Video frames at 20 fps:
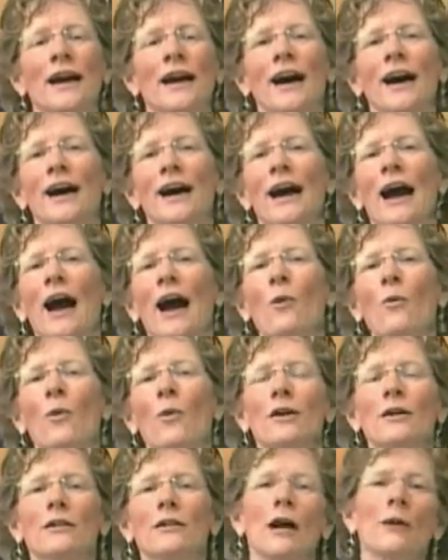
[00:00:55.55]

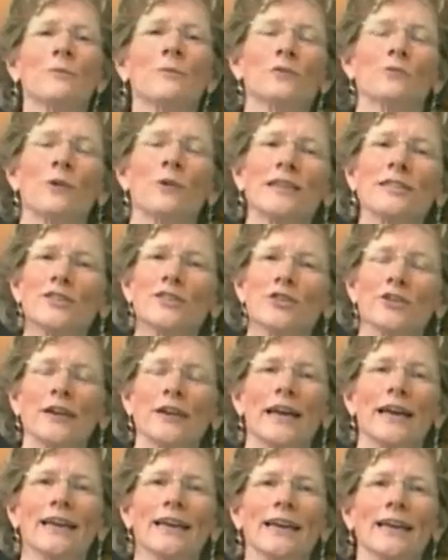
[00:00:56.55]
how much rest you're
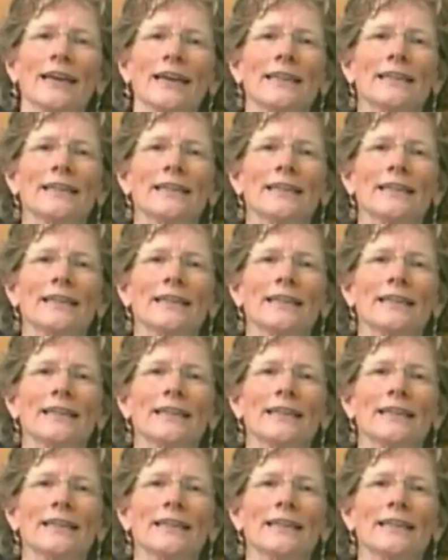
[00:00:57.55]
getting,